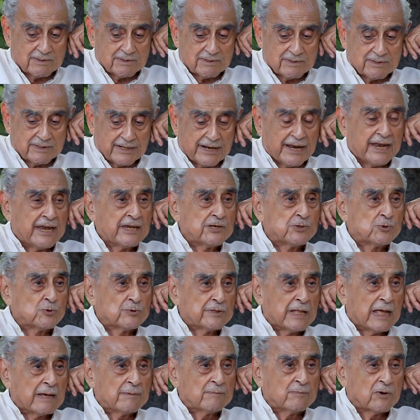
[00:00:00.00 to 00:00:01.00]
narrate
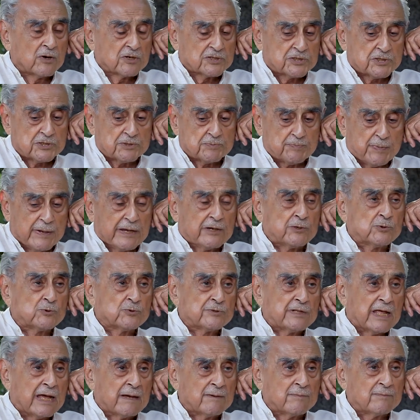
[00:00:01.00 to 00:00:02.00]
to them or speak
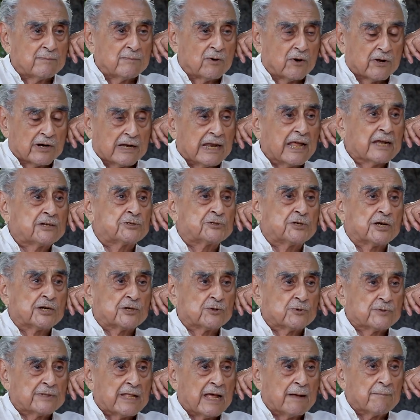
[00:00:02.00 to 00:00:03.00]
to them or lecture
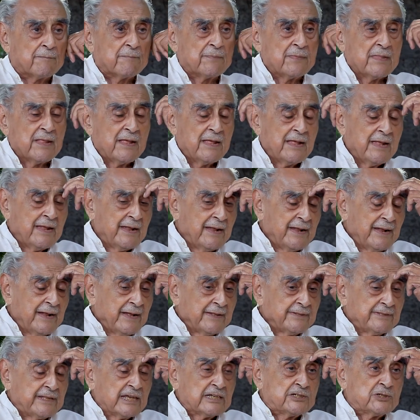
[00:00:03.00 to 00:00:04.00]
to them.
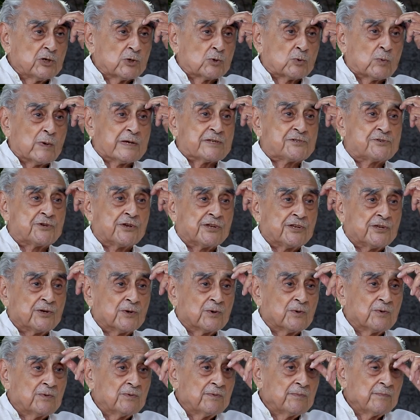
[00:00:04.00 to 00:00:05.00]
They should question
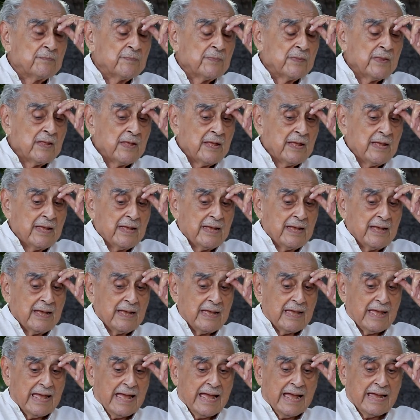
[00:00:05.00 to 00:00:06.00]
you.
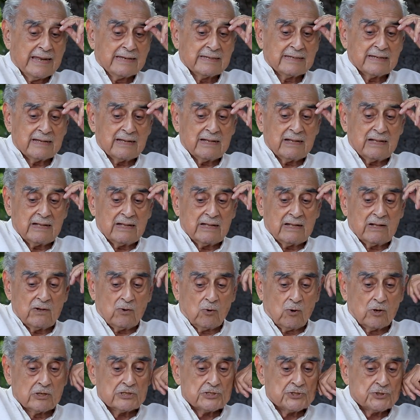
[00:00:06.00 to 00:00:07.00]
And
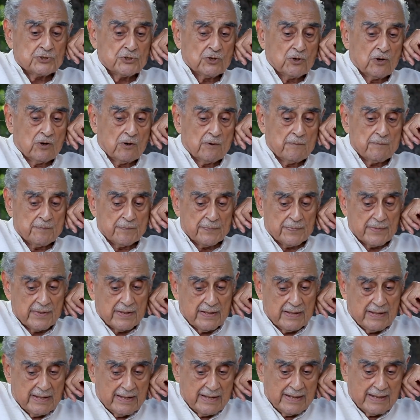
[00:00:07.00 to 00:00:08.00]
also
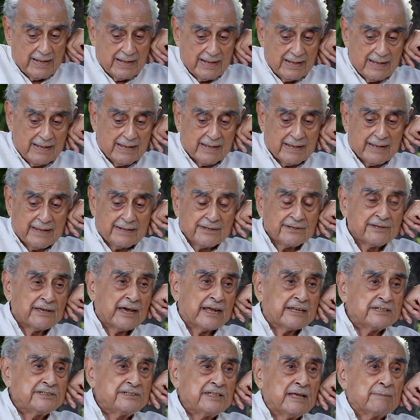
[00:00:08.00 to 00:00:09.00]

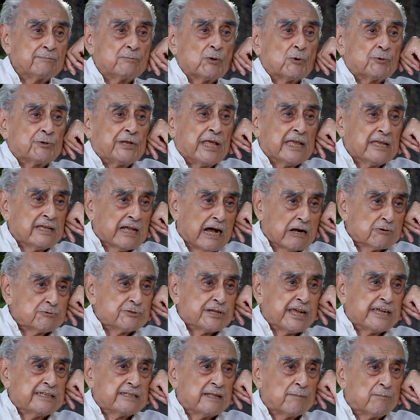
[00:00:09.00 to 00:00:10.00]
encourage them to think
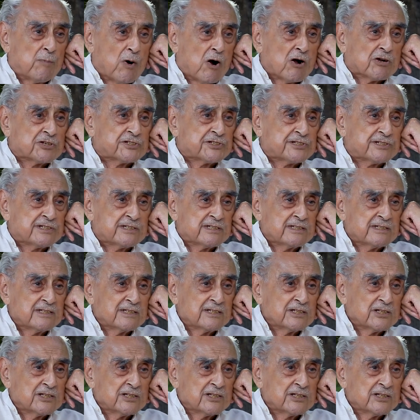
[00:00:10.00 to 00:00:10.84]
outside the box.